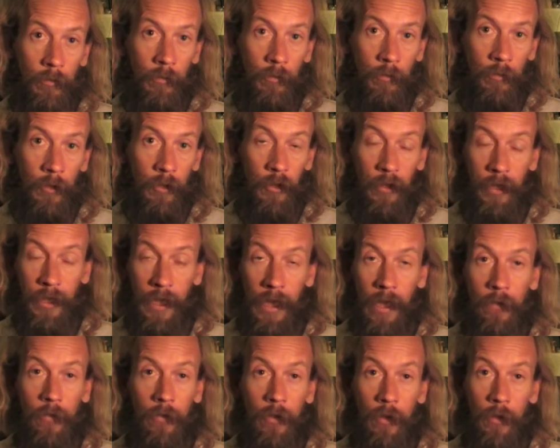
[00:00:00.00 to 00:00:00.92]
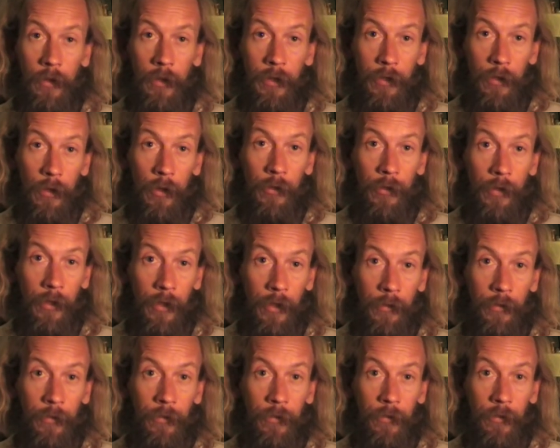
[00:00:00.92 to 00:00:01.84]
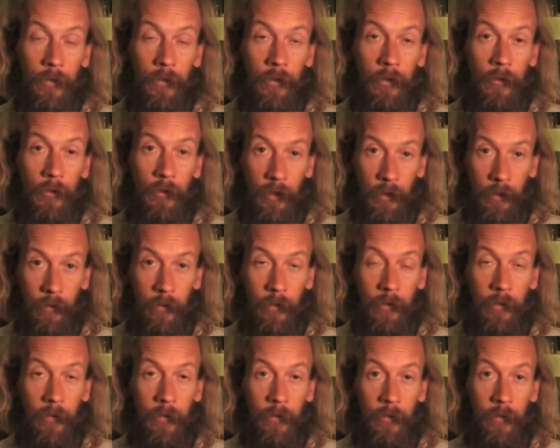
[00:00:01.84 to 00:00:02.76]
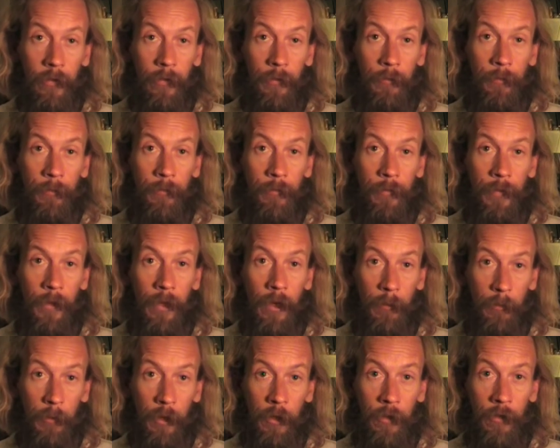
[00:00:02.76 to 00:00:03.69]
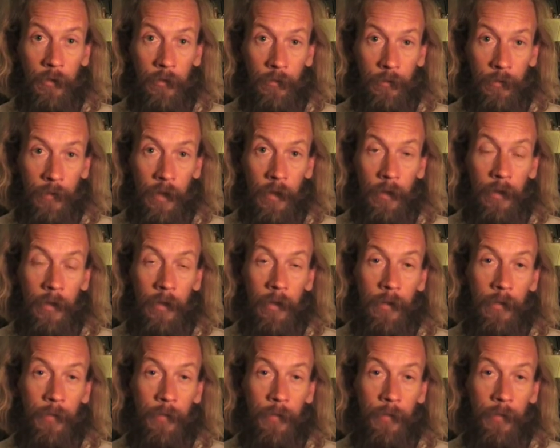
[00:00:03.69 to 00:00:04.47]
Which I guess only God knows. Jesus, our mother and father.